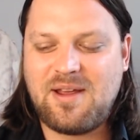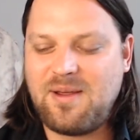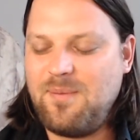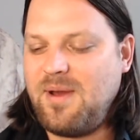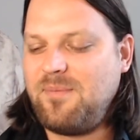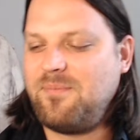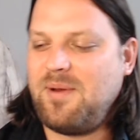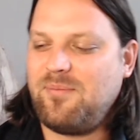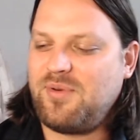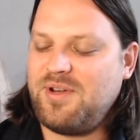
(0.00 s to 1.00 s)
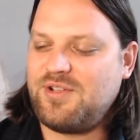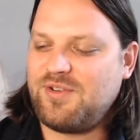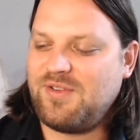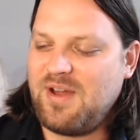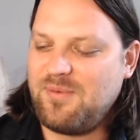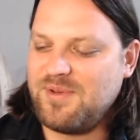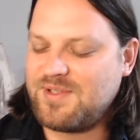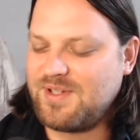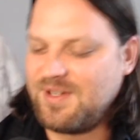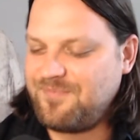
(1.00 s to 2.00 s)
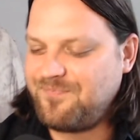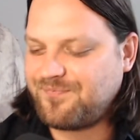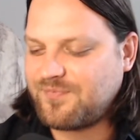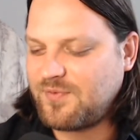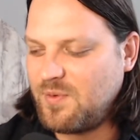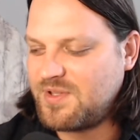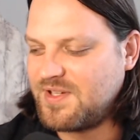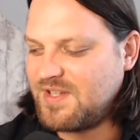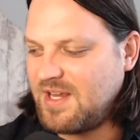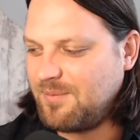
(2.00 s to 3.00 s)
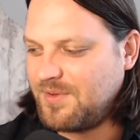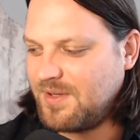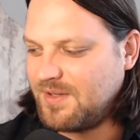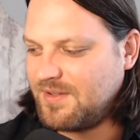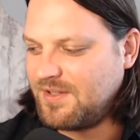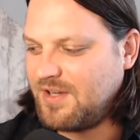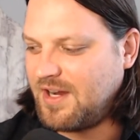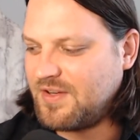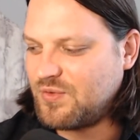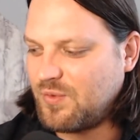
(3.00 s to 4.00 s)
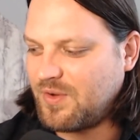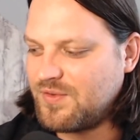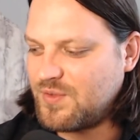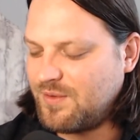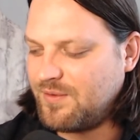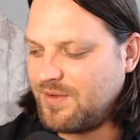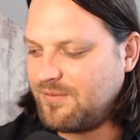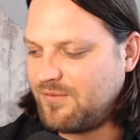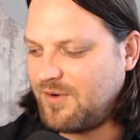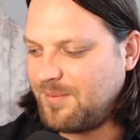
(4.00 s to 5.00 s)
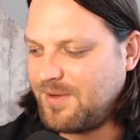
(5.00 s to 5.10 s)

I'm pretty sure that was what's his name, the dinosaur conservative from